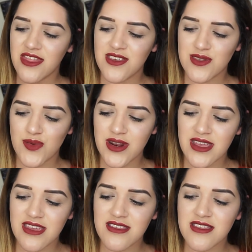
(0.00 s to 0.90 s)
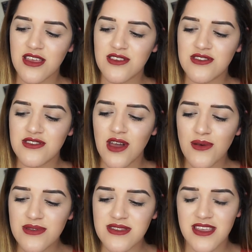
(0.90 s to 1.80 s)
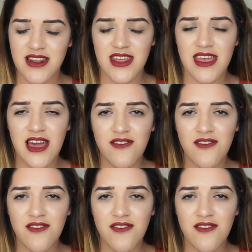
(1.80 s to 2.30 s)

This one is so stunning.